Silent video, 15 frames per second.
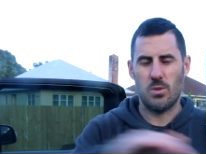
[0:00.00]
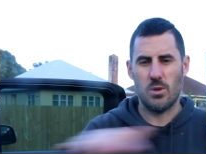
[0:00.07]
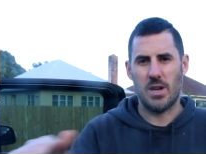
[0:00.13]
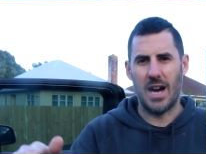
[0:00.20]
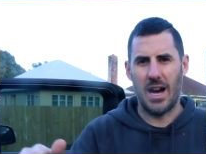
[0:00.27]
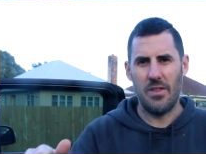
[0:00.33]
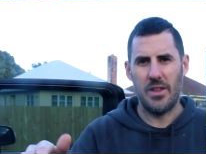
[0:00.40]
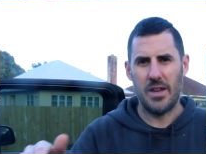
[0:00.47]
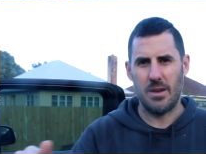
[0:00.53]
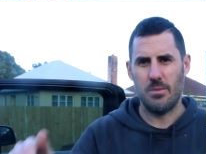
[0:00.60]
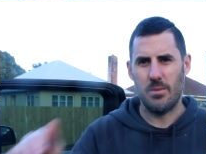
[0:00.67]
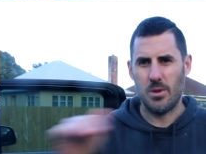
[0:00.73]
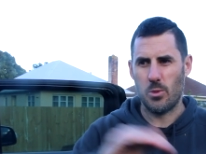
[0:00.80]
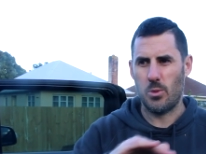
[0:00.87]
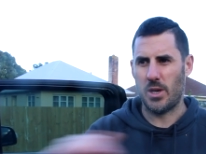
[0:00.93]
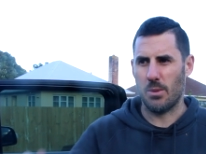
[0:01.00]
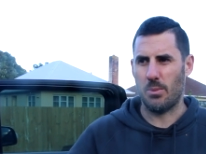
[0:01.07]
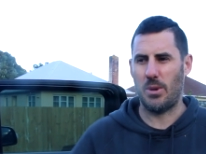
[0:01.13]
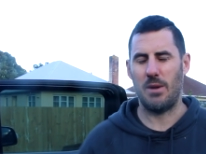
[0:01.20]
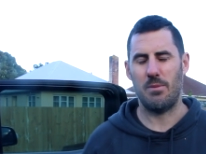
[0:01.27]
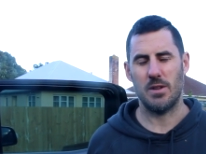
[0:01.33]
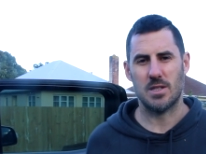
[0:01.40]
we'll cut them, we can
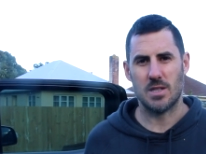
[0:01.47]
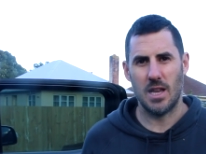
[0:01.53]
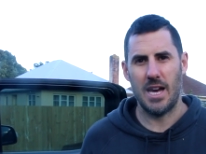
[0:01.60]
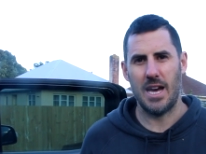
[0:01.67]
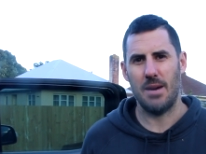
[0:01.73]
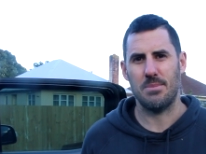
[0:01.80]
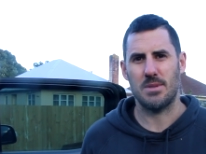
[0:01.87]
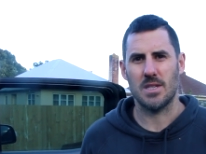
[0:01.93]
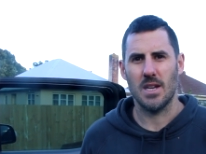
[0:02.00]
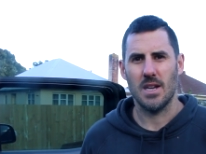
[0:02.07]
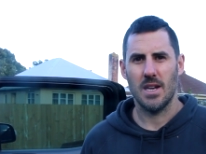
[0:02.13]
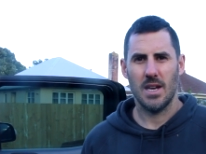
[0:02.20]
prep the slabs